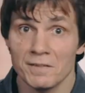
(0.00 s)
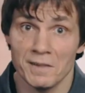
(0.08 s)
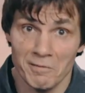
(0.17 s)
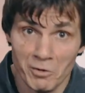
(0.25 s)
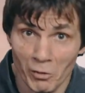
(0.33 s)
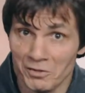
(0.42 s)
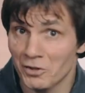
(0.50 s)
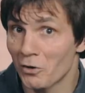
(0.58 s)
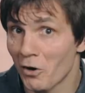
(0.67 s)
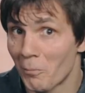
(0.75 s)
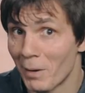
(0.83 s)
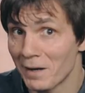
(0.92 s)
they've gone to your
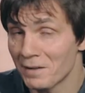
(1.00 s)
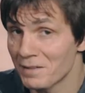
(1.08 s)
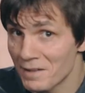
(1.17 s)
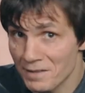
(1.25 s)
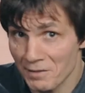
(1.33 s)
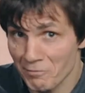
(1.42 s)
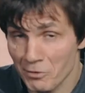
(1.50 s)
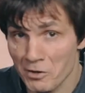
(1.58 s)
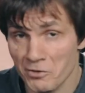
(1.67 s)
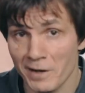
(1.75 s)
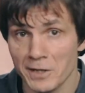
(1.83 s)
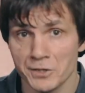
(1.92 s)
competitors in
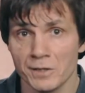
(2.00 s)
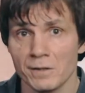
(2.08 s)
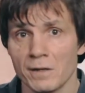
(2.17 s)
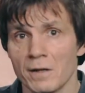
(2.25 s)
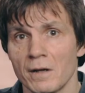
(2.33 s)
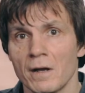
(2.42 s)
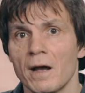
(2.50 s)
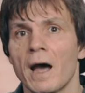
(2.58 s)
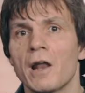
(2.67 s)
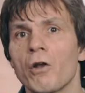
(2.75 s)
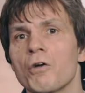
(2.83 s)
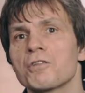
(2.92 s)
frustration,
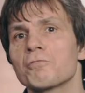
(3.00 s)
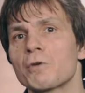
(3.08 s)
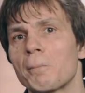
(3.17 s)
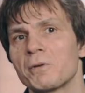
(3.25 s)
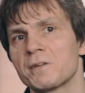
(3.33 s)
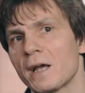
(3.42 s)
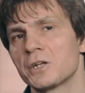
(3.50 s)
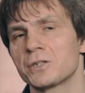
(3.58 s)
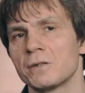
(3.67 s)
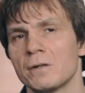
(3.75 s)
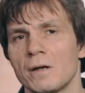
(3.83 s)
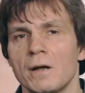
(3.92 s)
and loss of reputation.